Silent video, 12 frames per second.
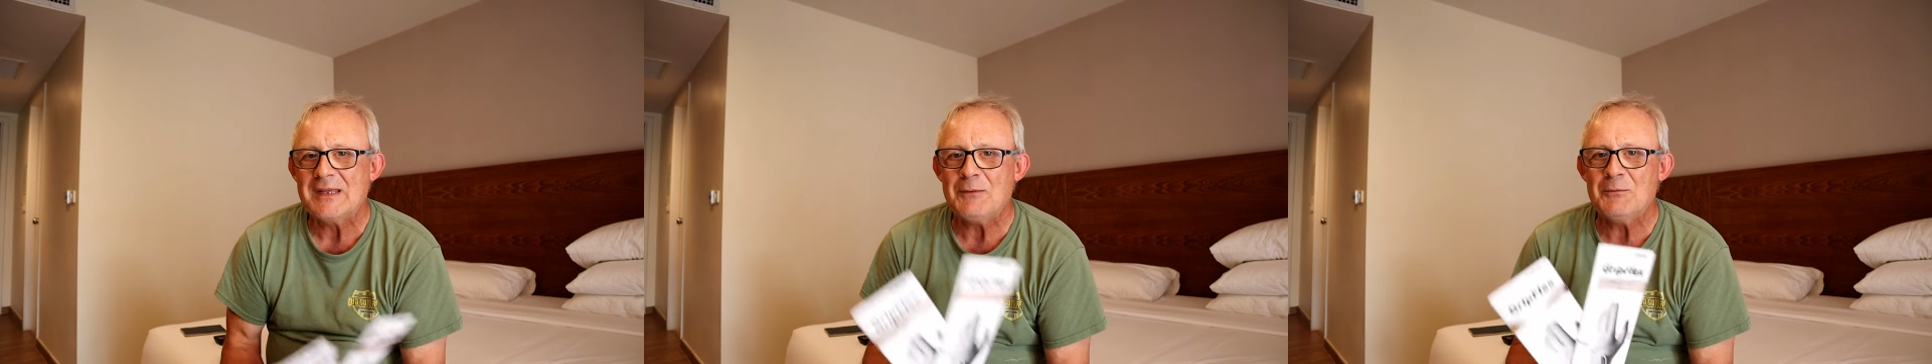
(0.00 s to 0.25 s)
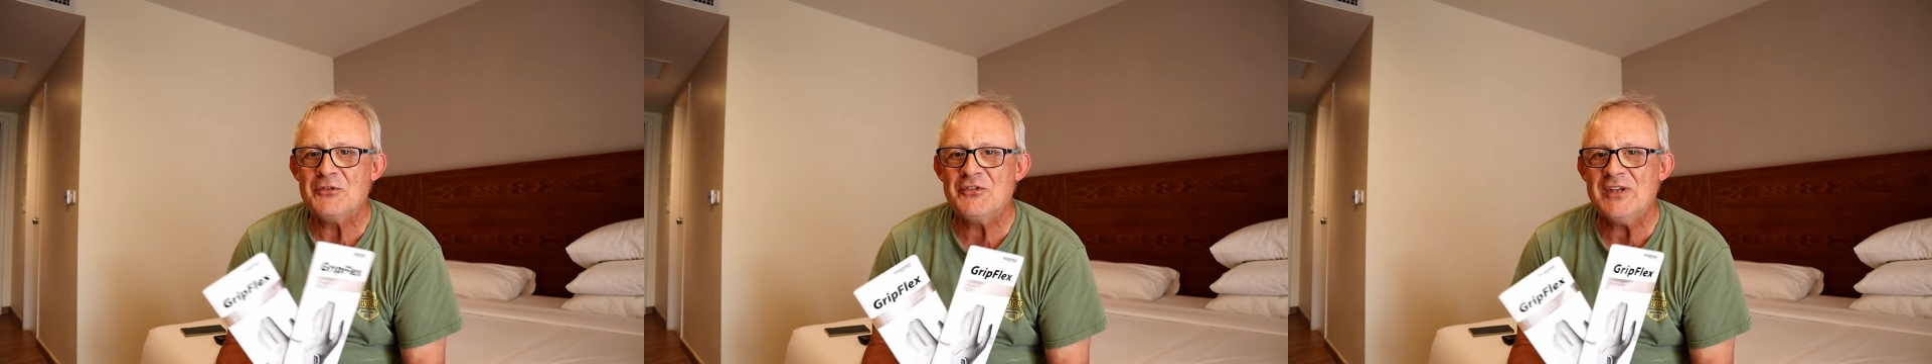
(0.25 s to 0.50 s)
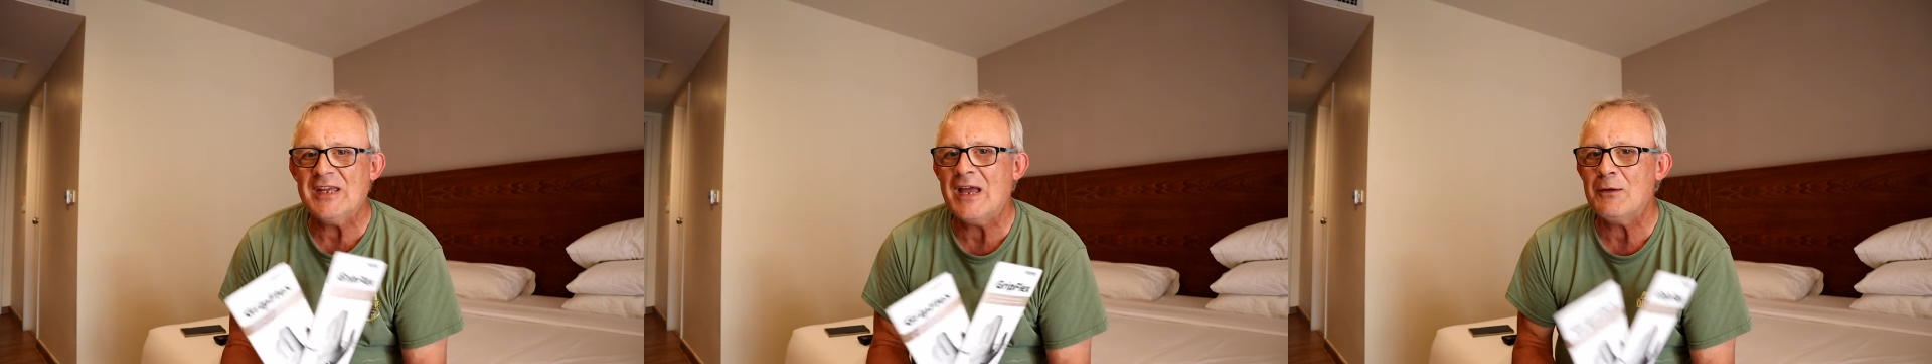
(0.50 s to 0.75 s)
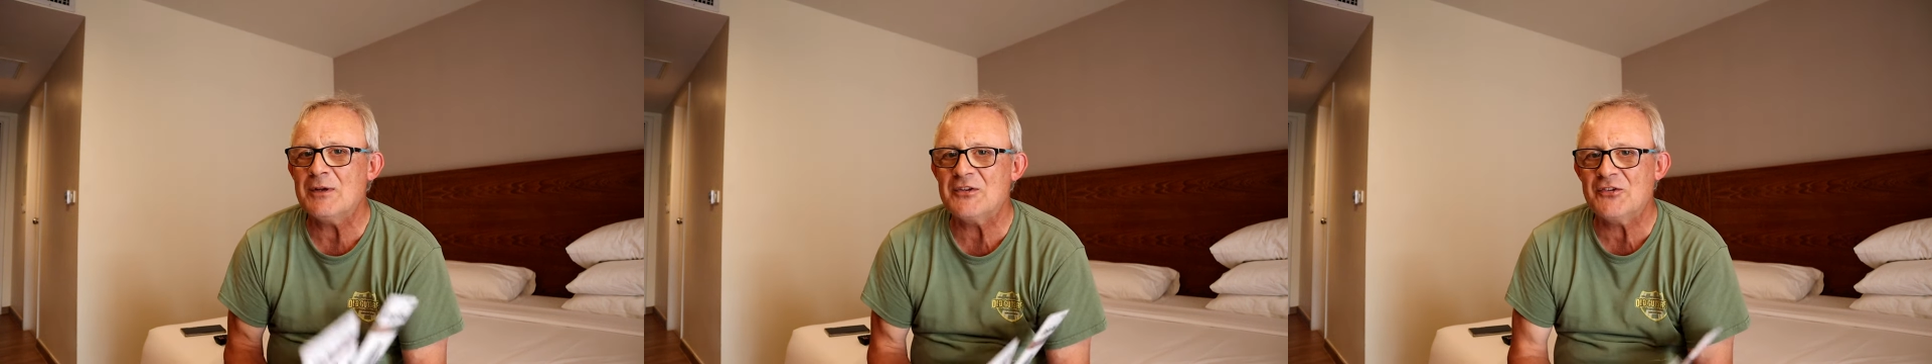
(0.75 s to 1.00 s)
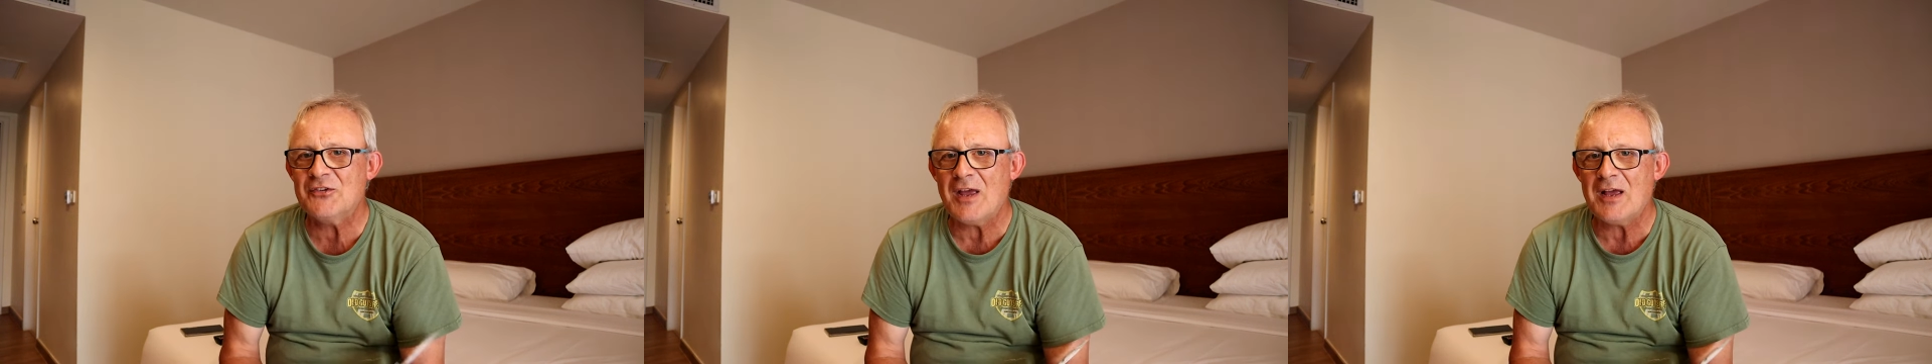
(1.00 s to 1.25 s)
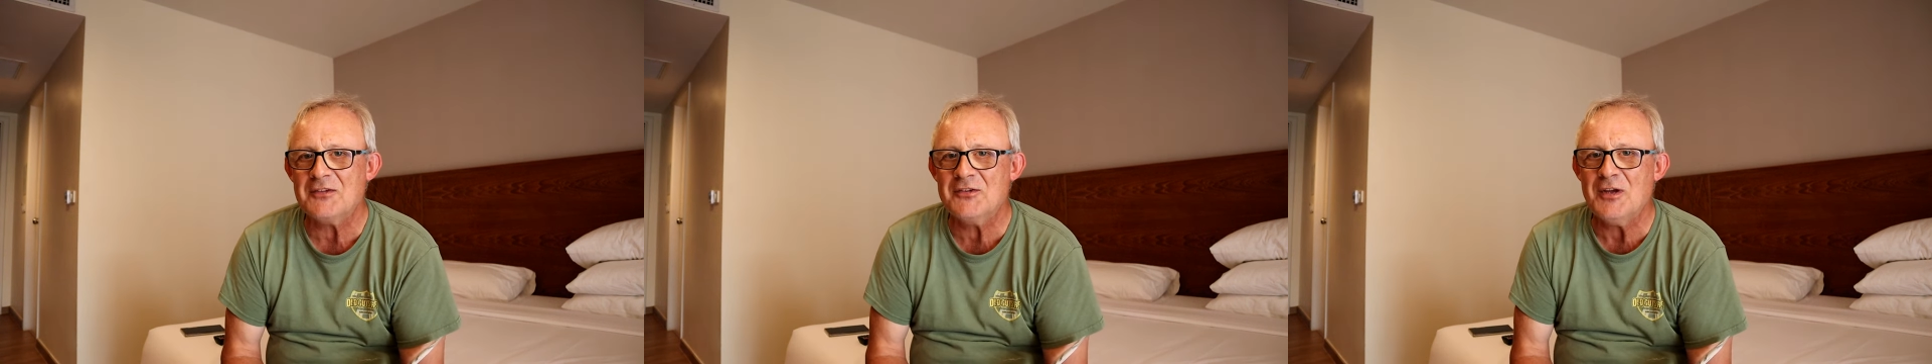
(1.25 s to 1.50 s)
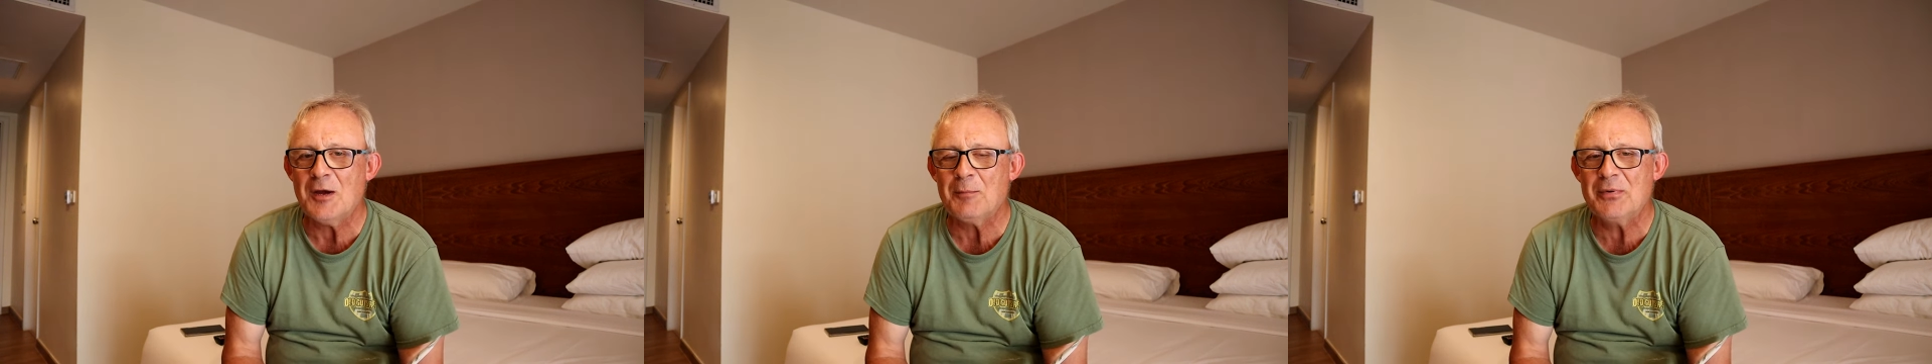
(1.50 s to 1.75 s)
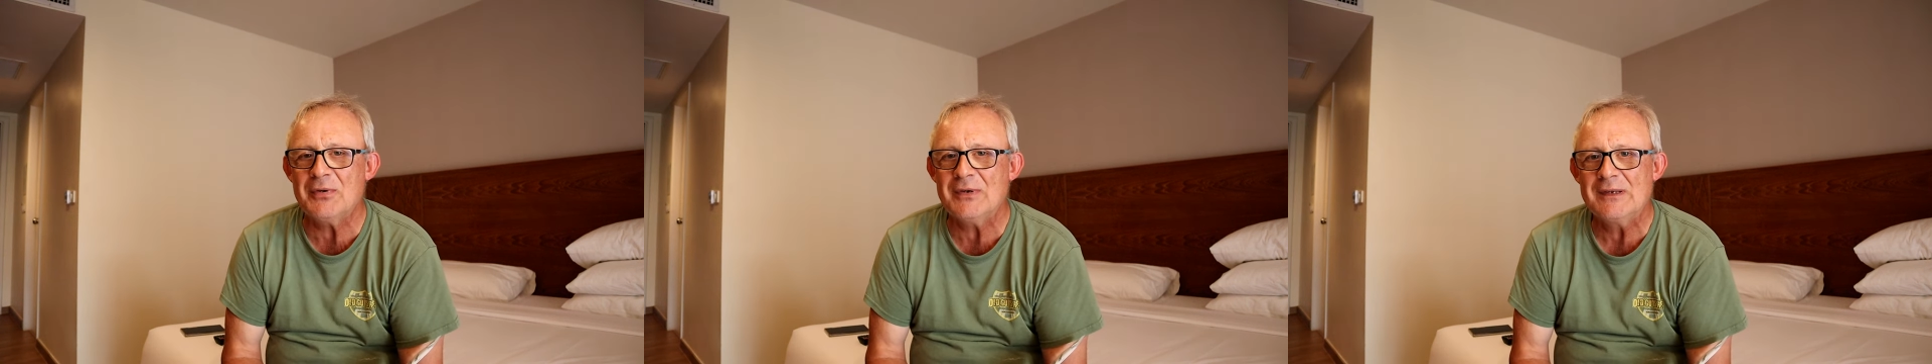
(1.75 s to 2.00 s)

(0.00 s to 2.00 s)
And we'll see how it stacks up